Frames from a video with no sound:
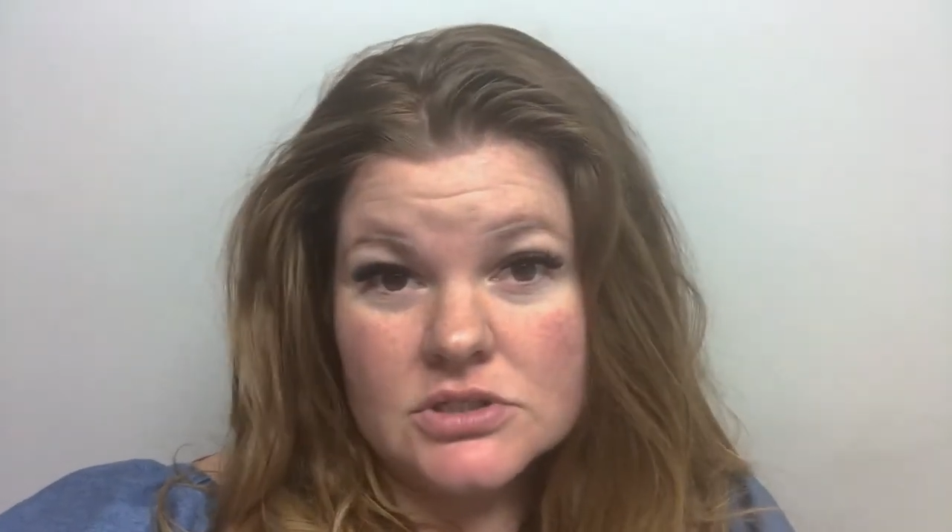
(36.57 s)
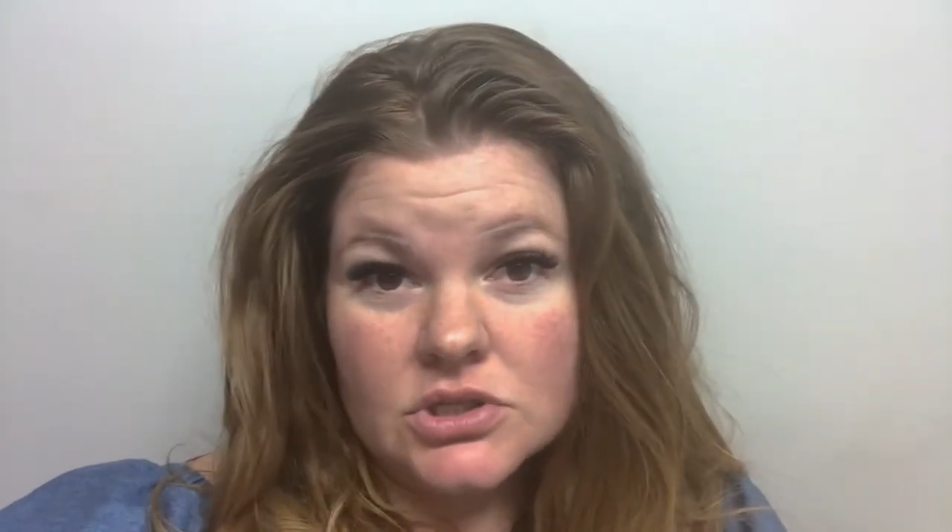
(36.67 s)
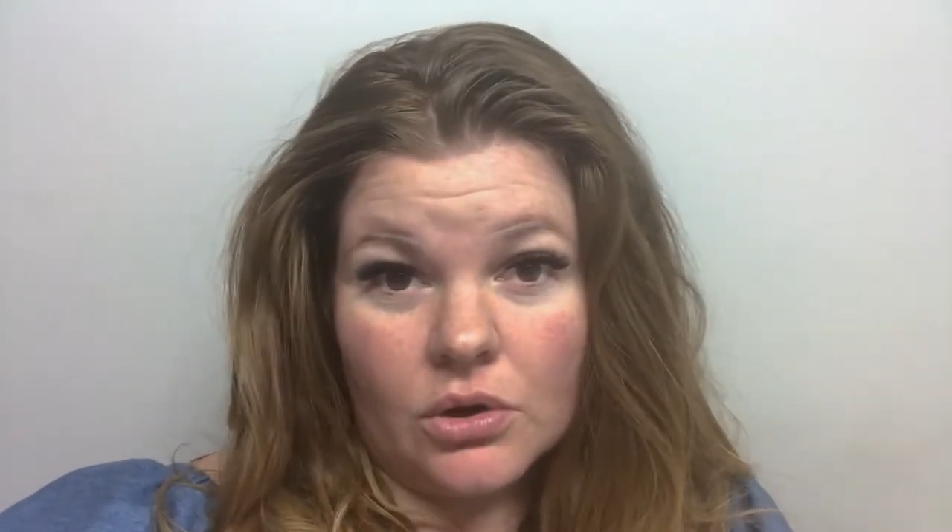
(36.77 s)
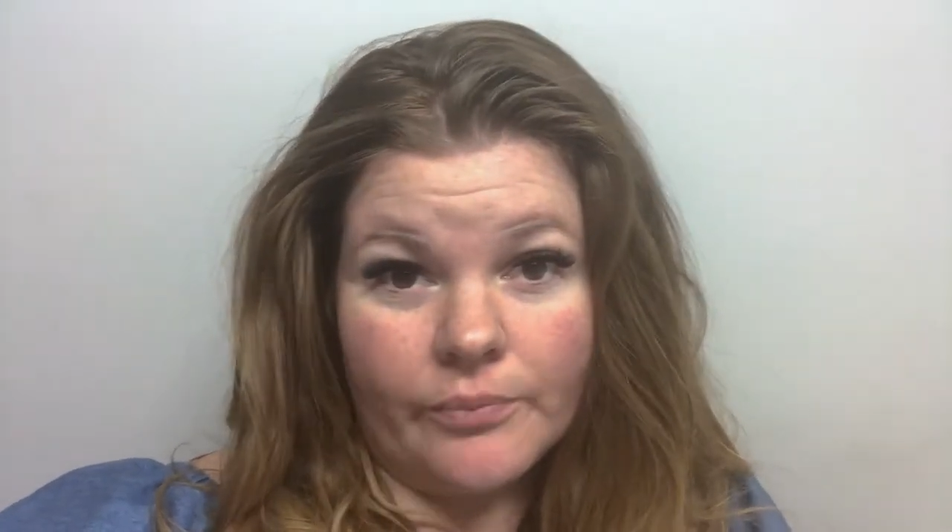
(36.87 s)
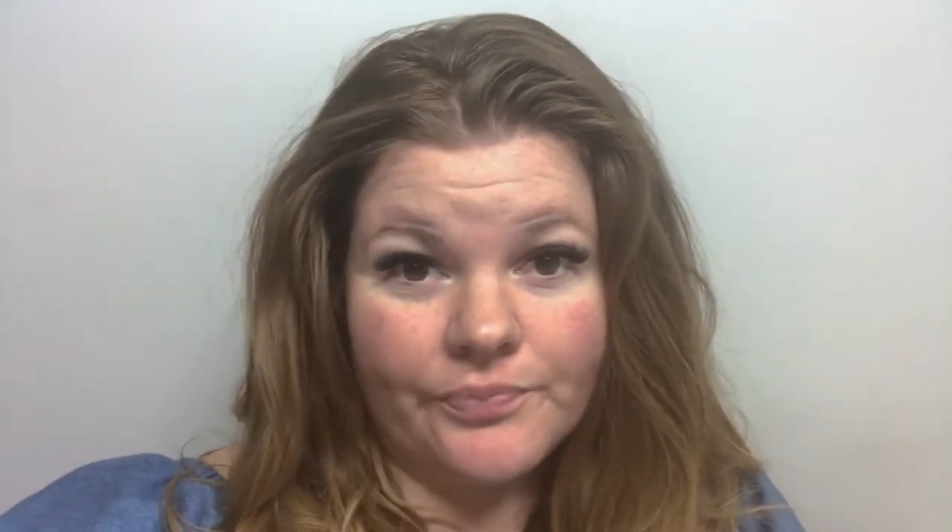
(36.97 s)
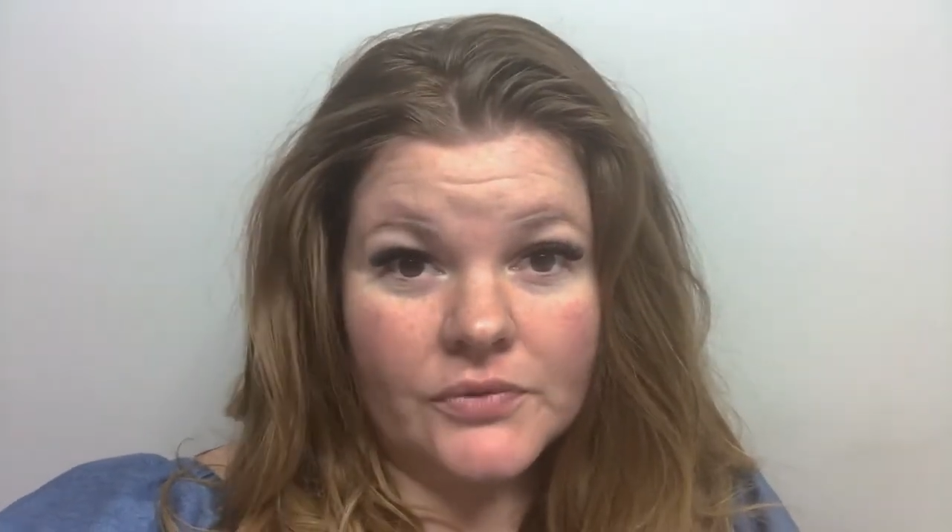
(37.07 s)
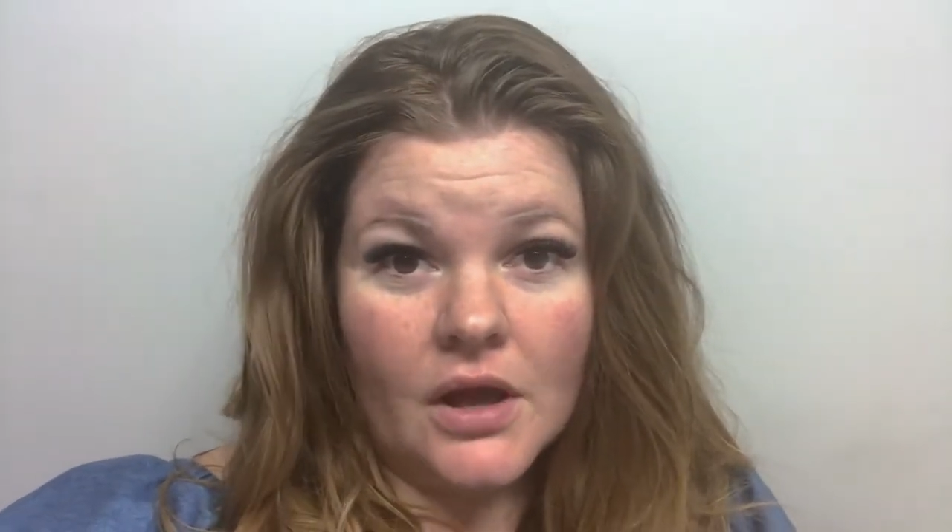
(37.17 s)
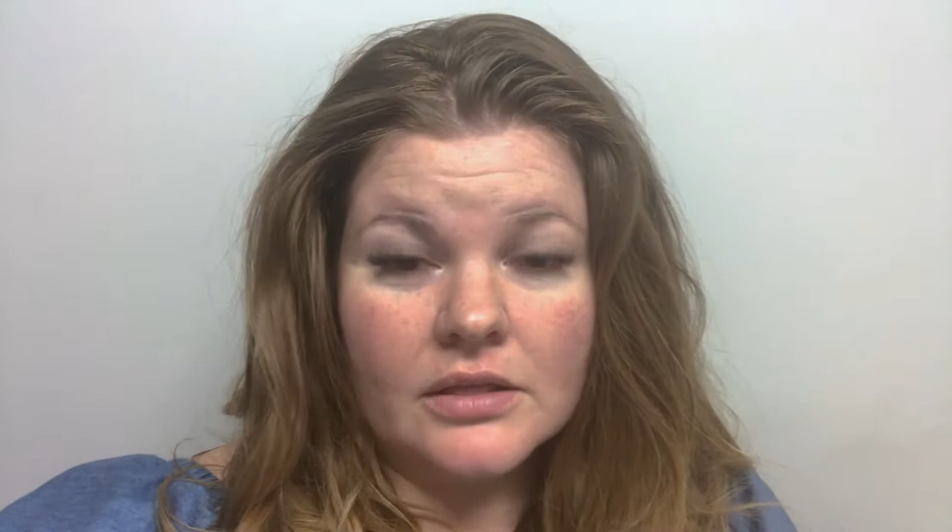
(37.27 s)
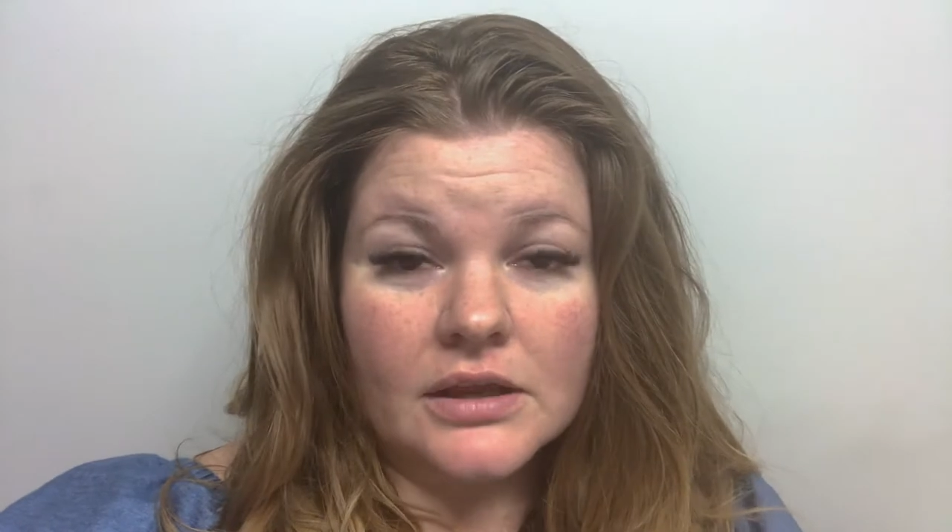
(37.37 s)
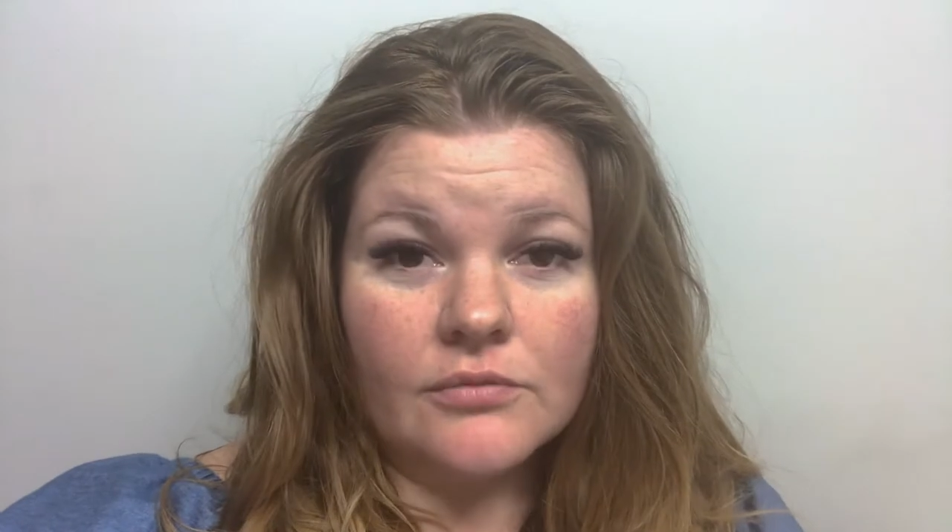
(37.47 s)
so
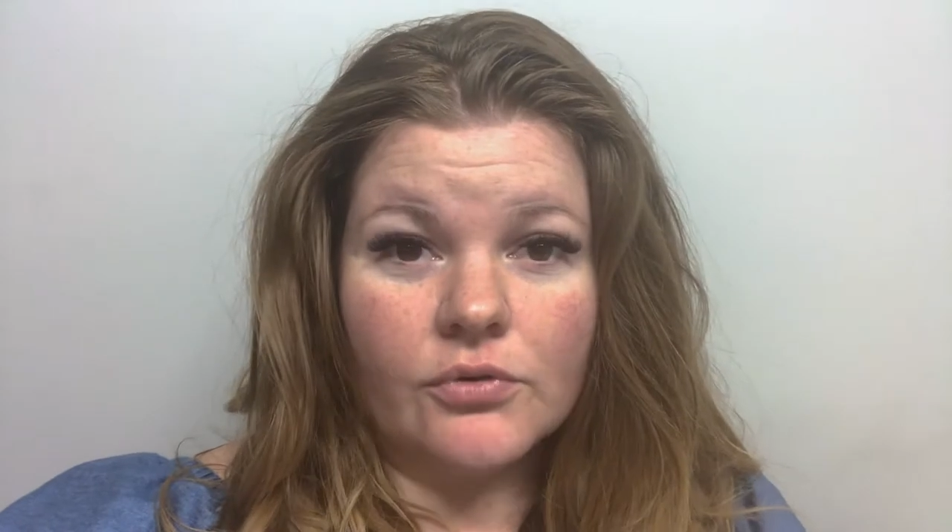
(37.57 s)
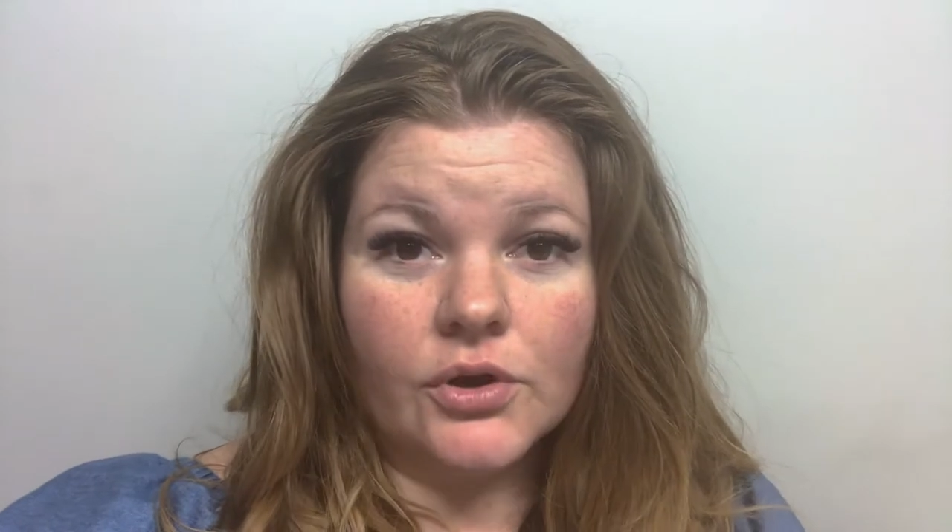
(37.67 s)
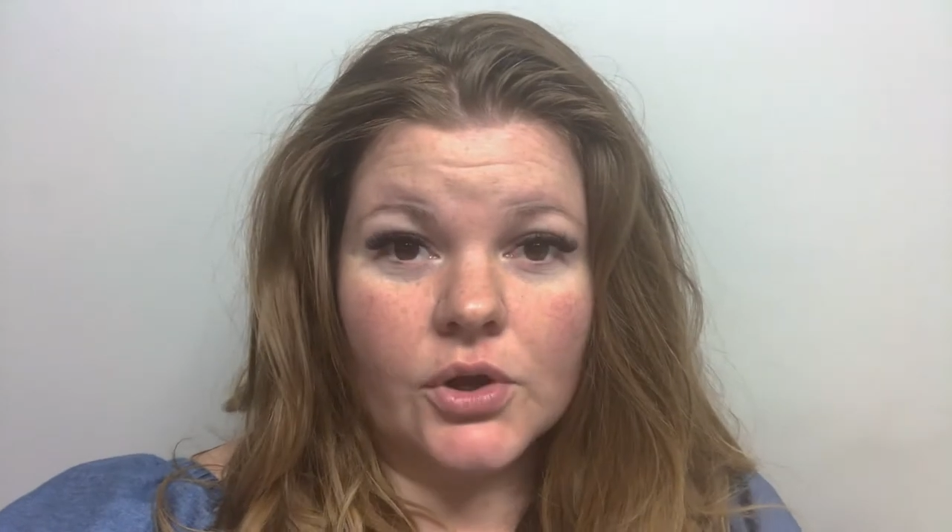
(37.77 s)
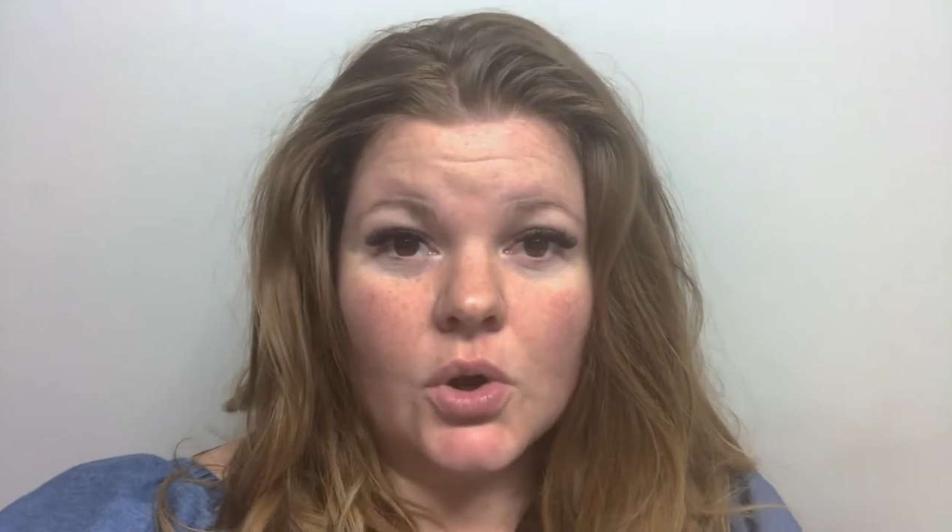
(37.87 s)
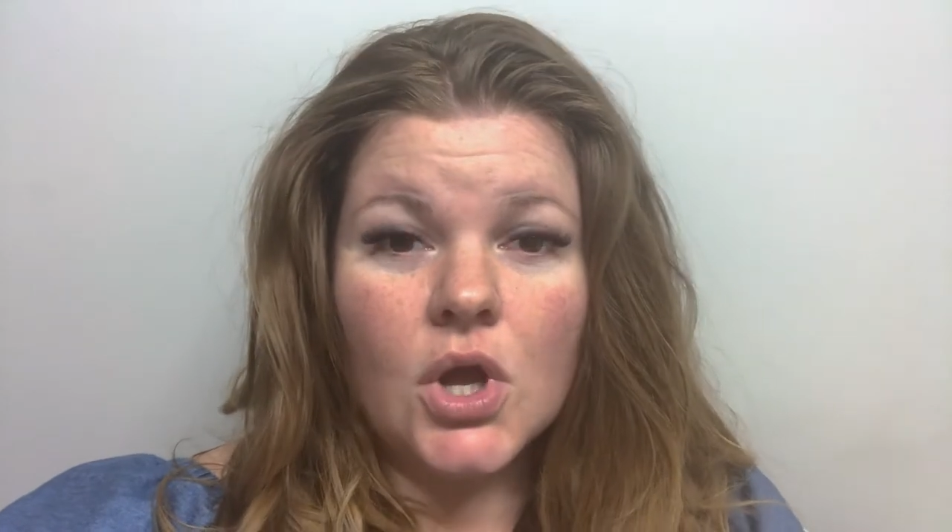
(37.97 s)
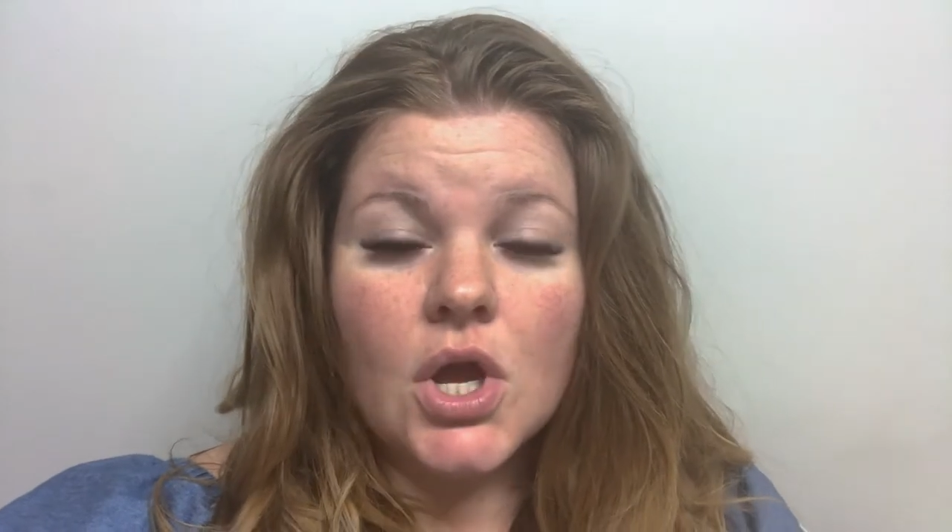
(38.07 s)
I'll link them for you.